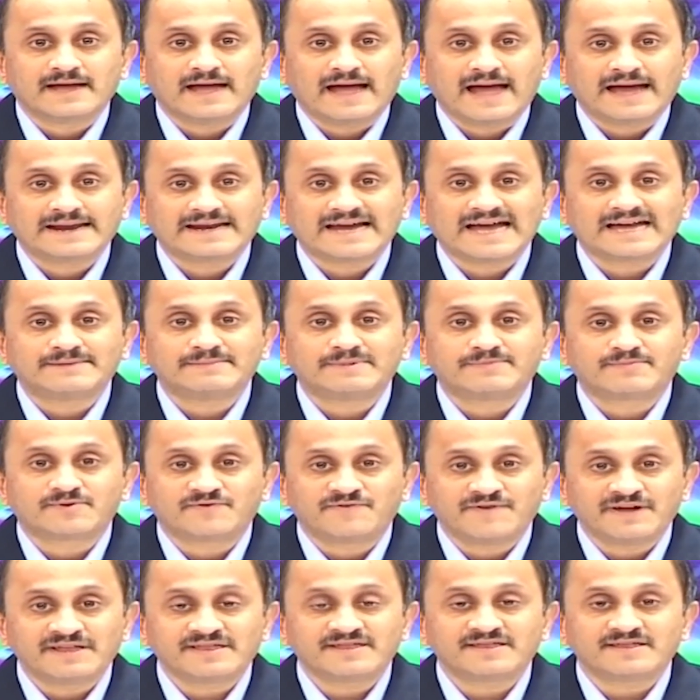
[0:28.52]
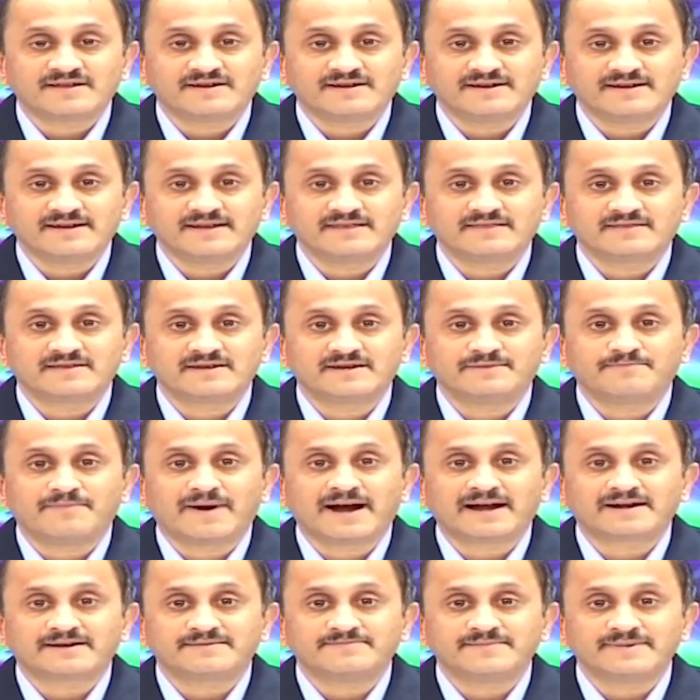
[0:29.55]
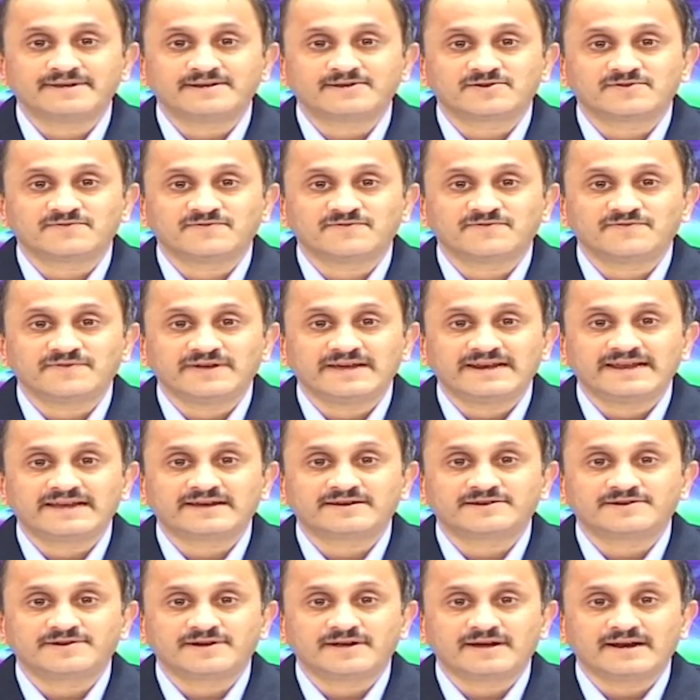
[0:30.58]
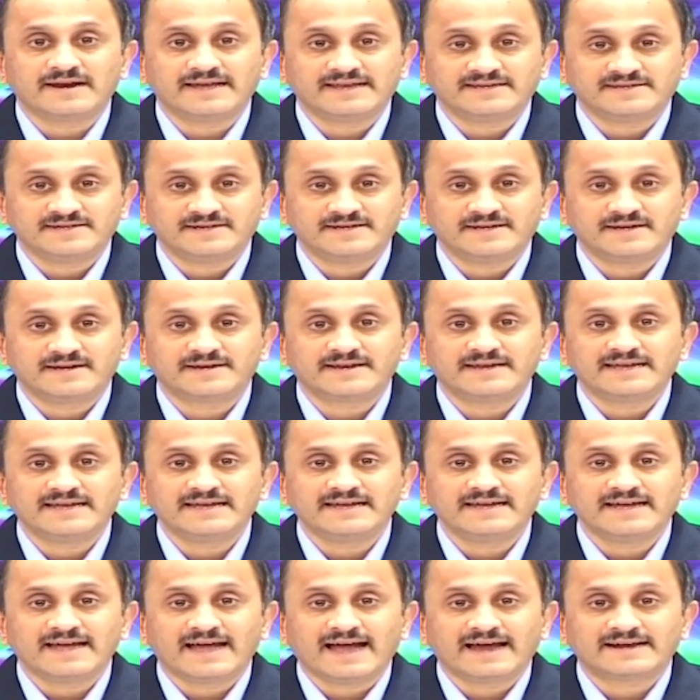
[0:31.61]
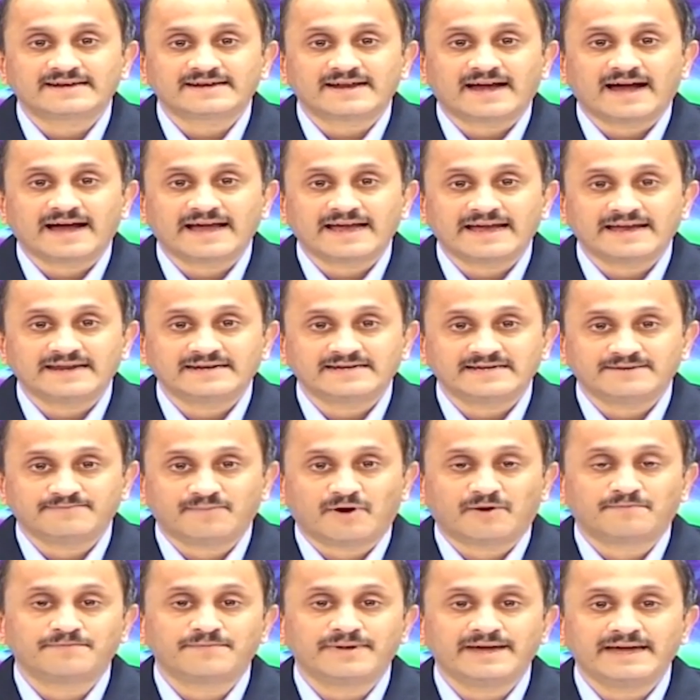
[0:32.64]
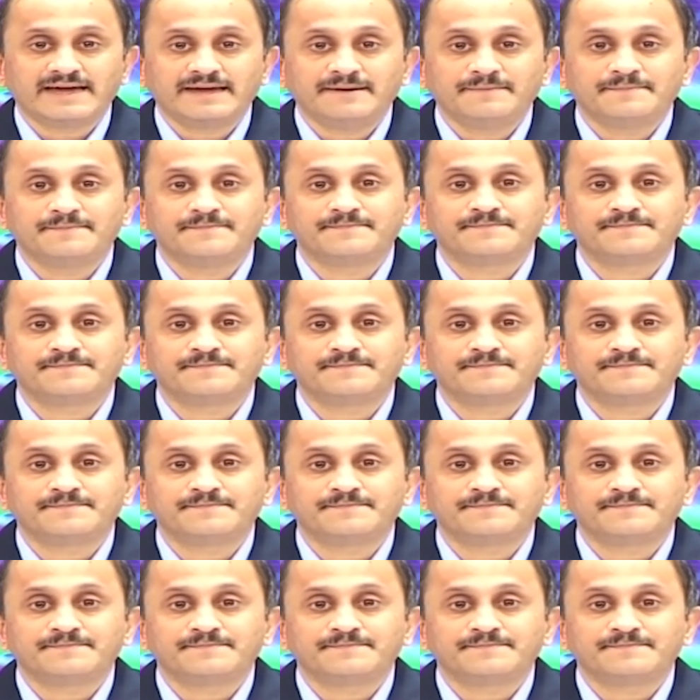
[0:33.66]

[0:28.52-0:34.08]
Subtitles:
and I am a professor in the Department of Electrical Engineering at IIT Bombay.